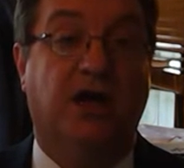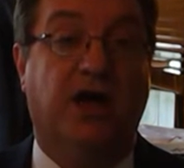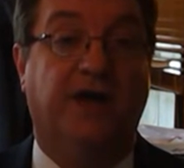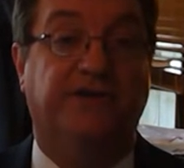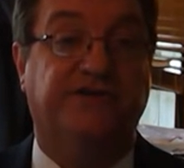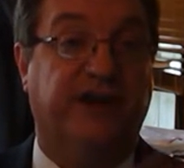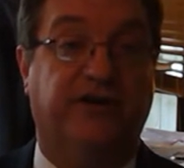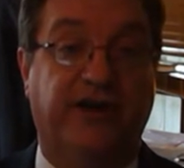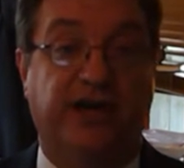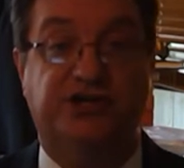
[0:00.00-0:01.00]
uh,
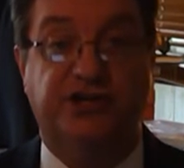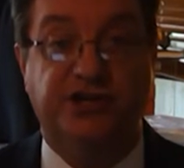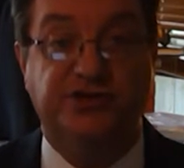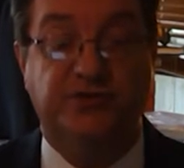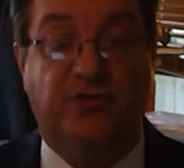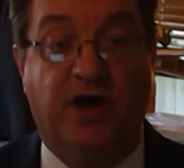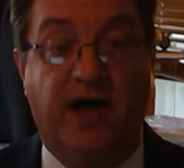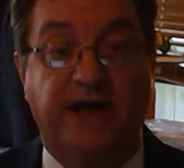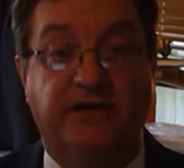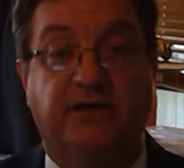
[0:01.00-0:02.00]
segregation isn't
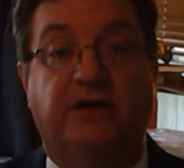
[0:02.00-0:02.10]
right.